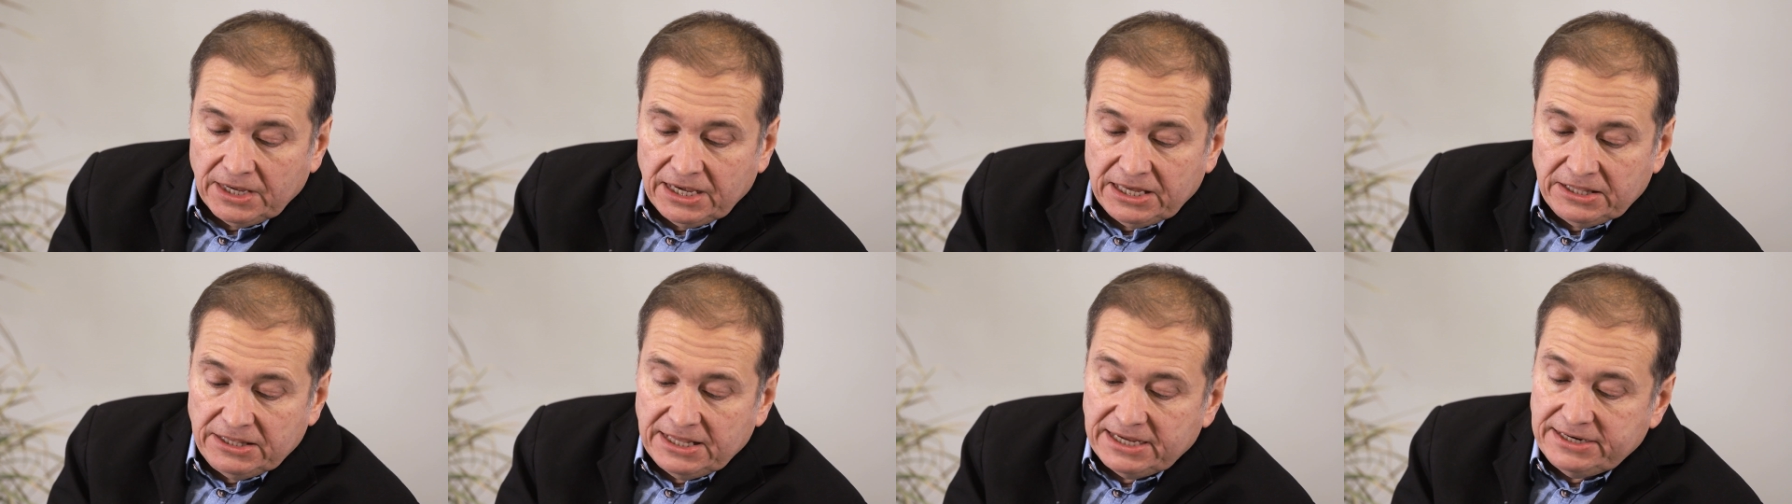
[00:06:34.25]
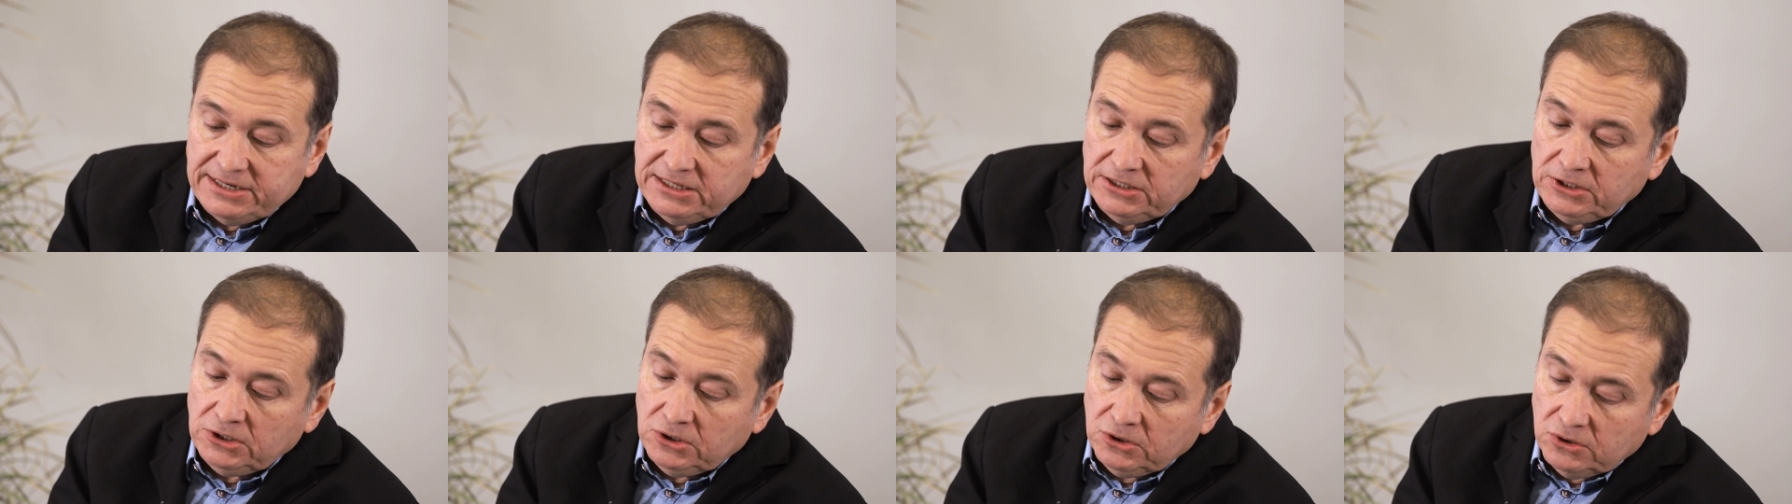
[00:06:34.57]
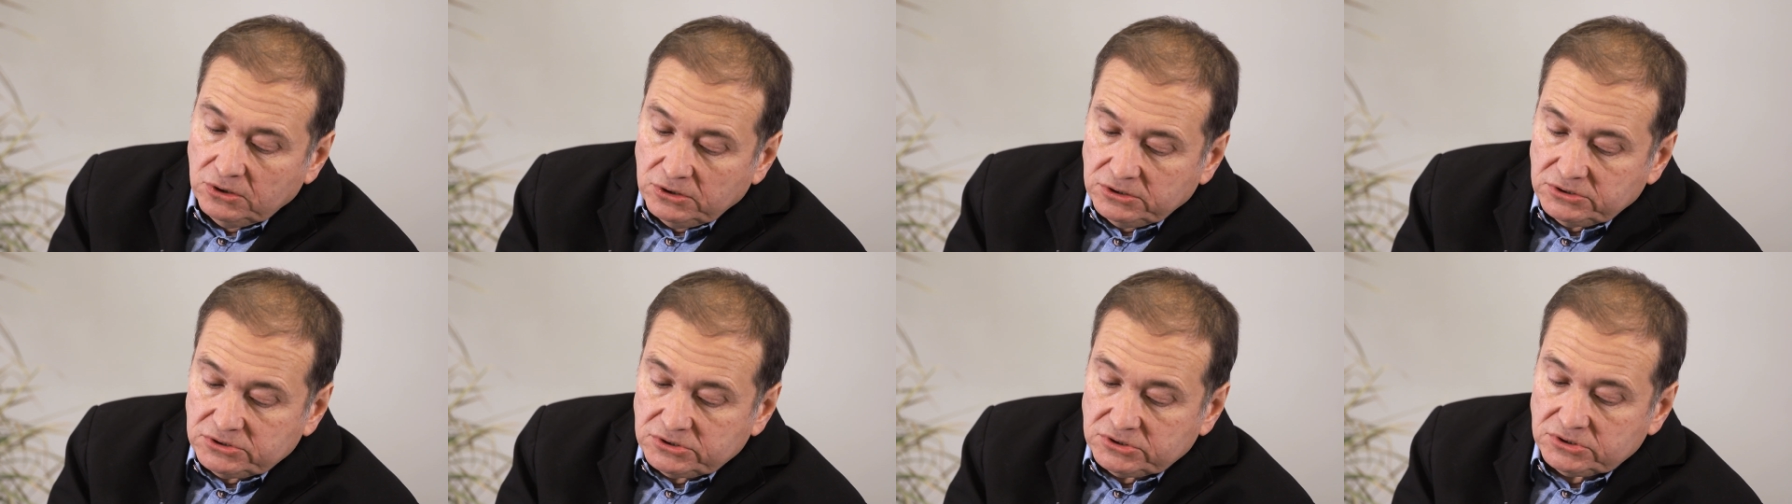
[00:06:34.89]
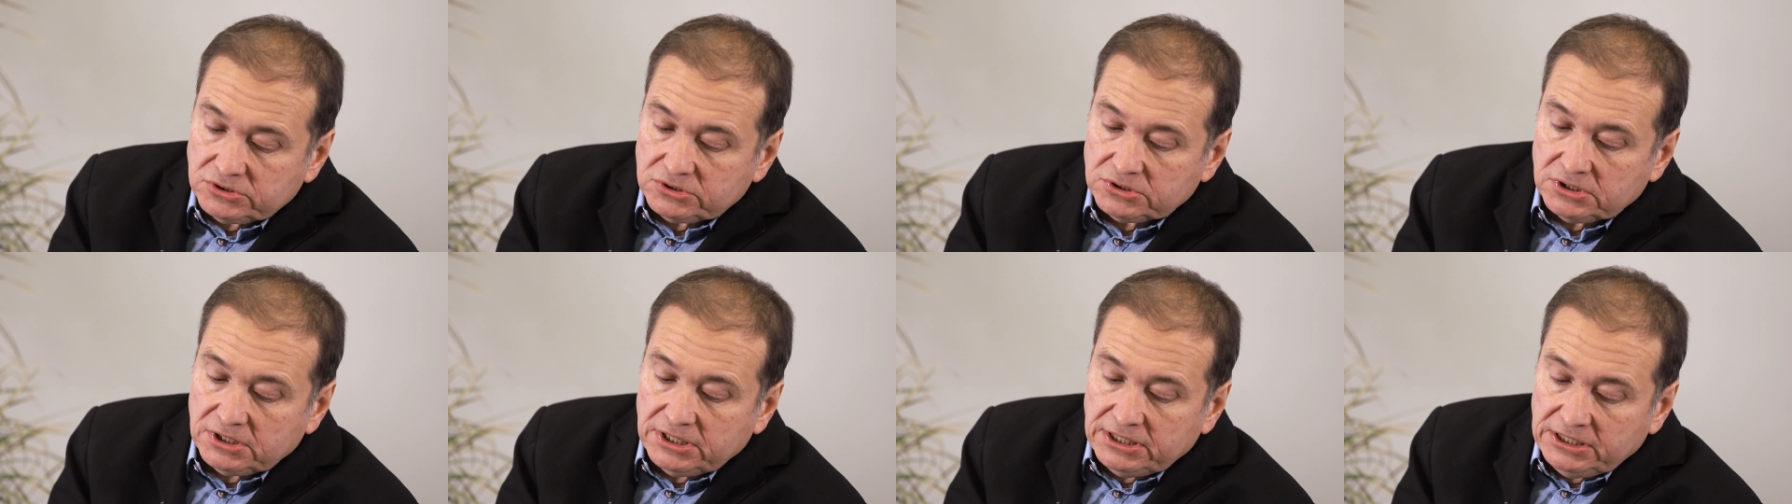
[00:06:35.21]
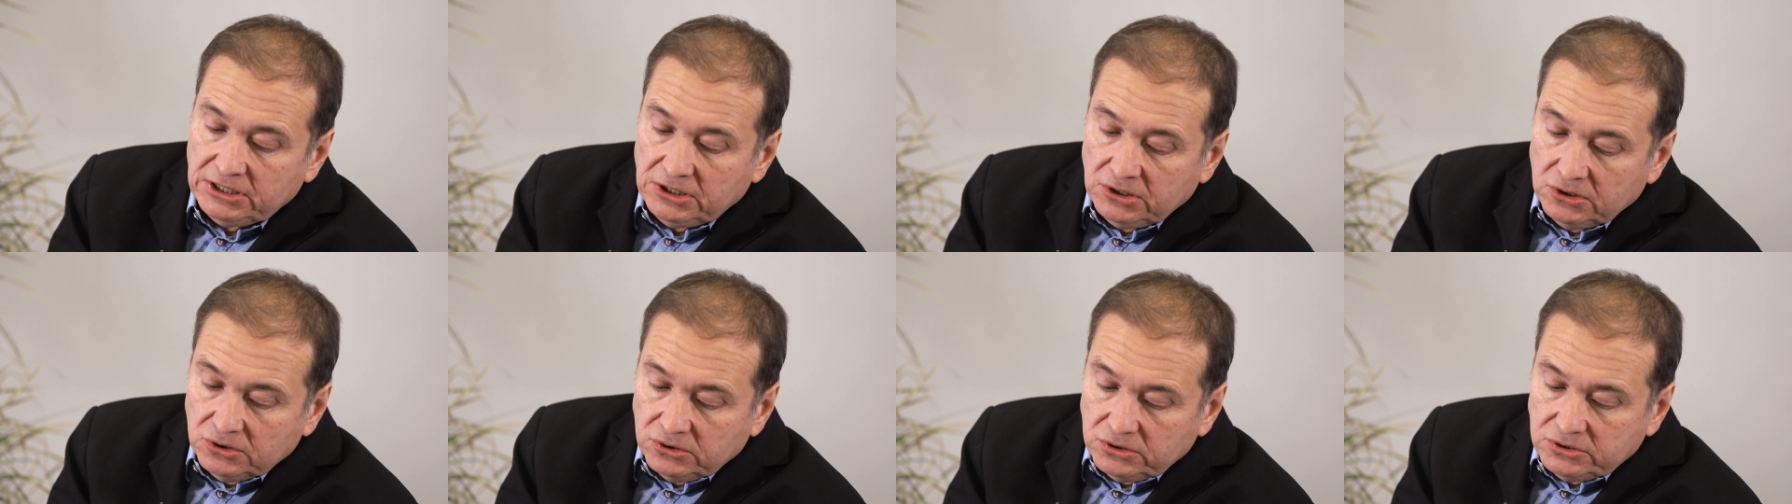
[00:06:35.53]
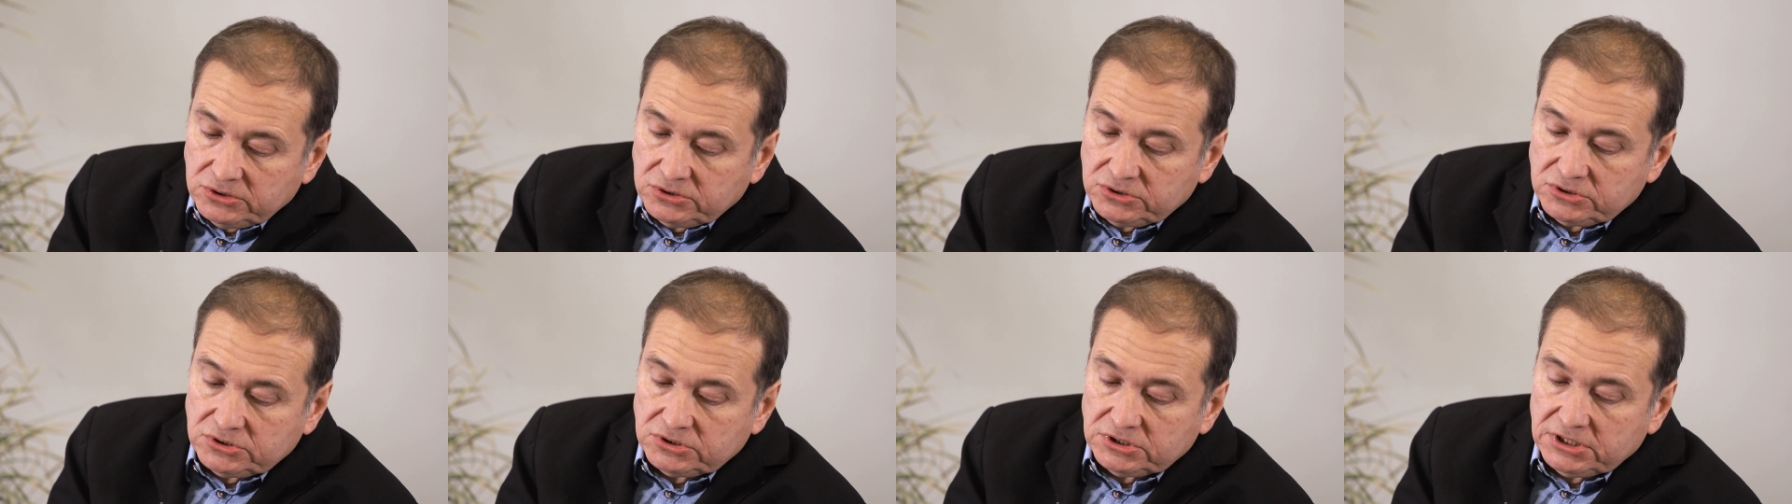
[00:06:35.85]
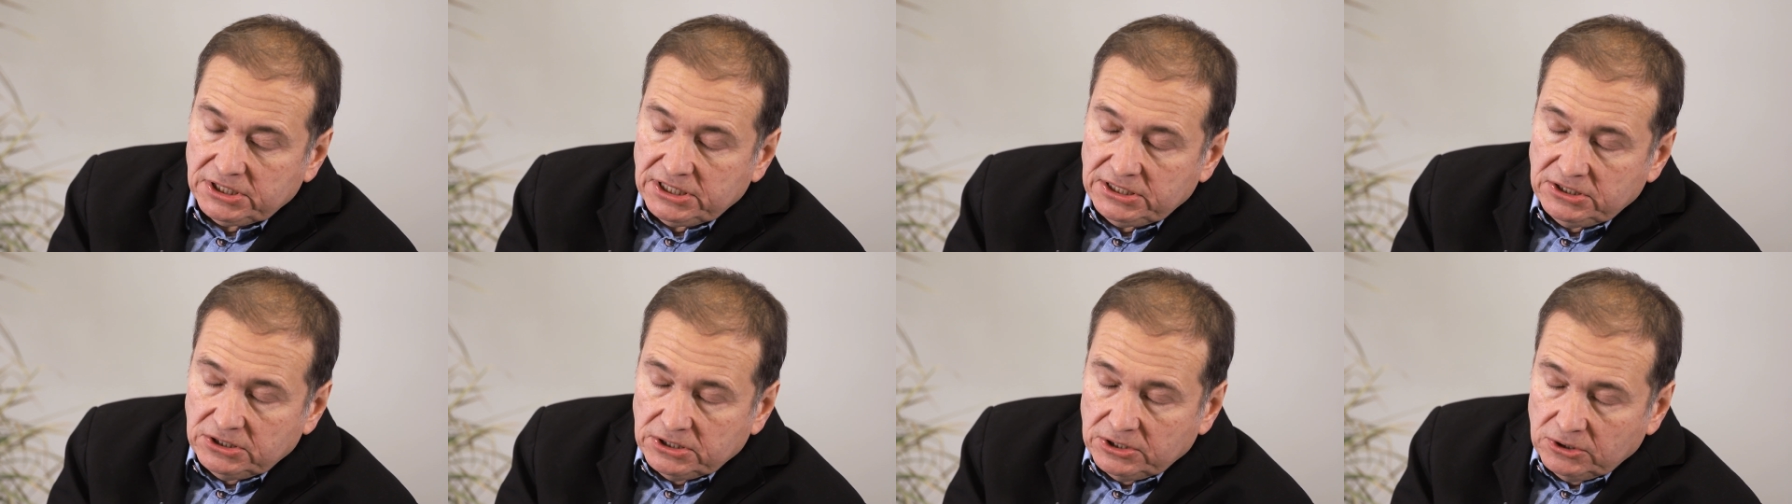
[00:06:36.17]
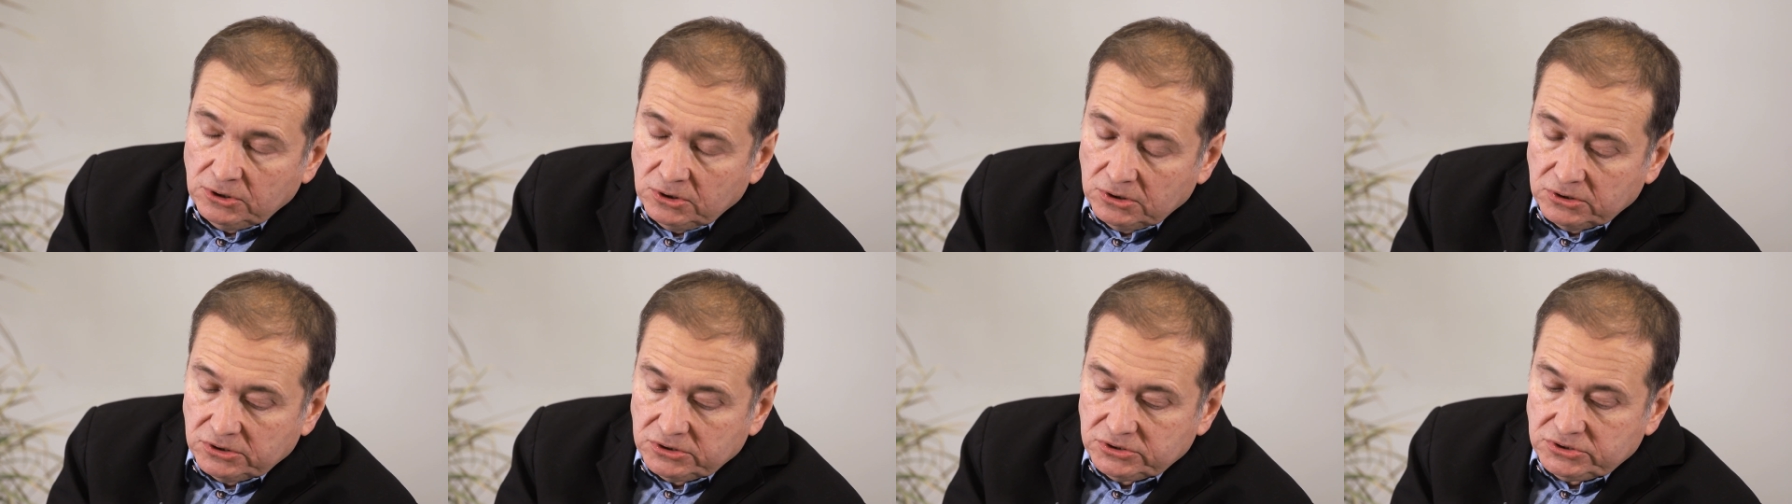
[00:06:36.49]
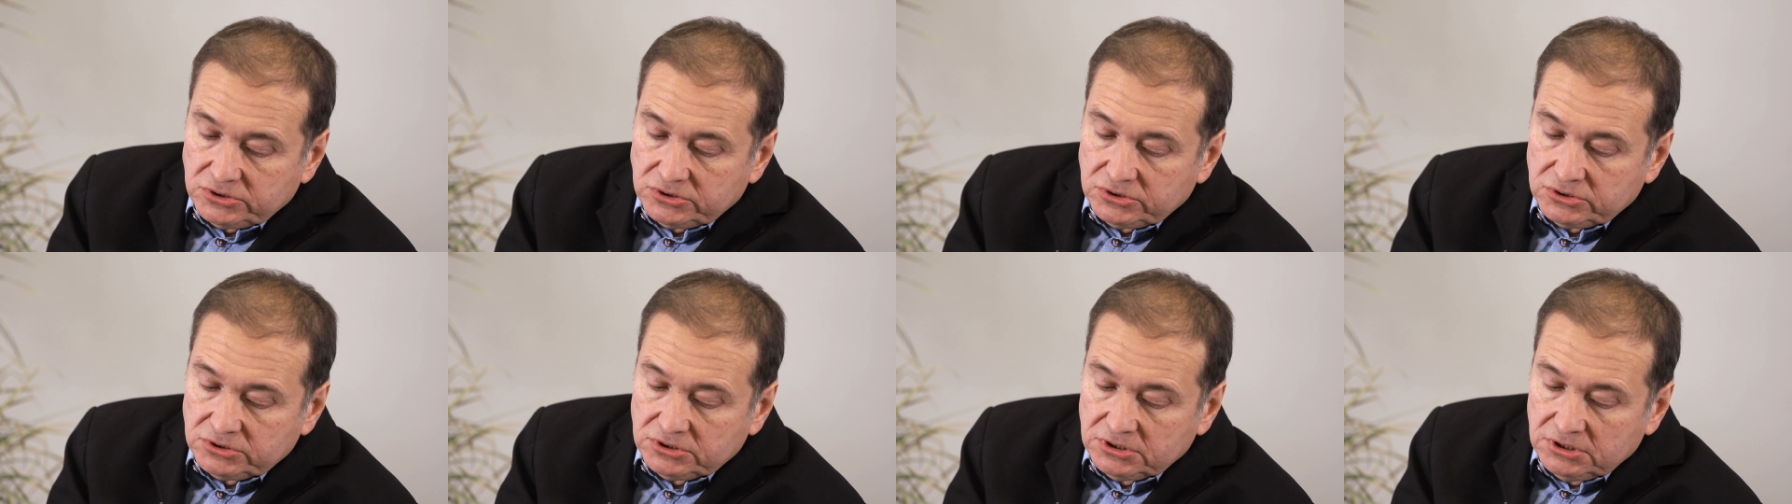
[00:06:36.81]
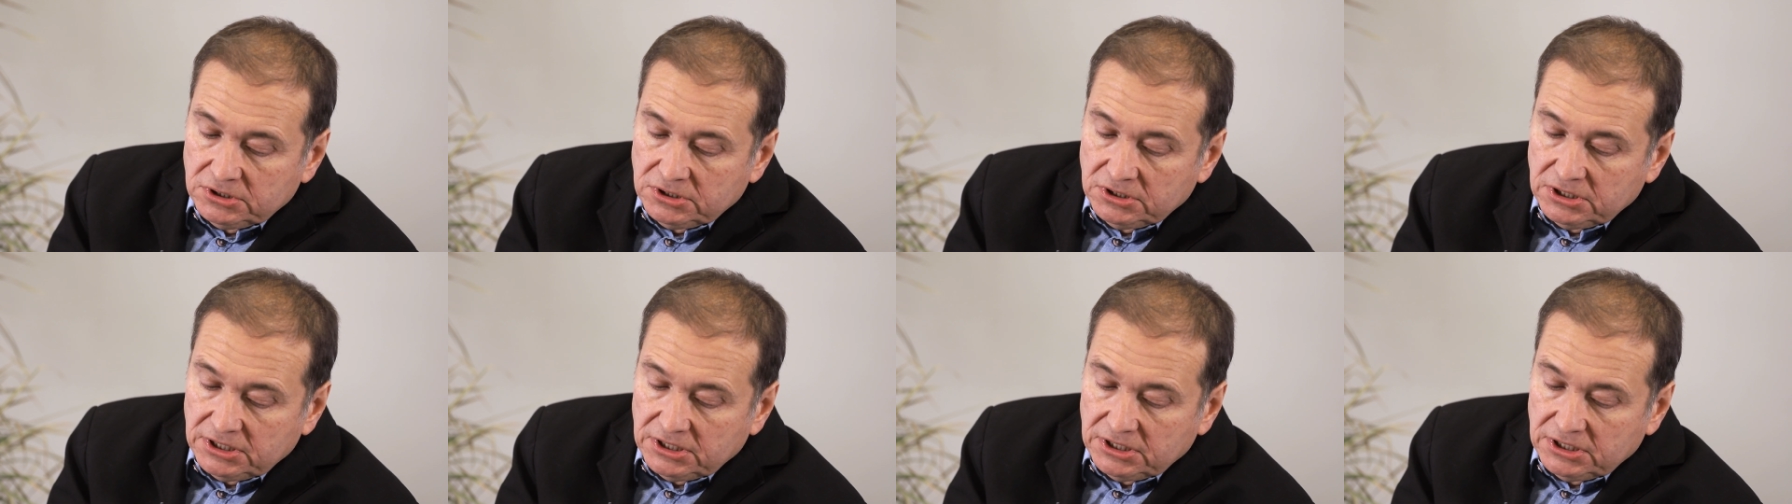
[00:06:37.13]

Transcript: And then it looks and looks and looks,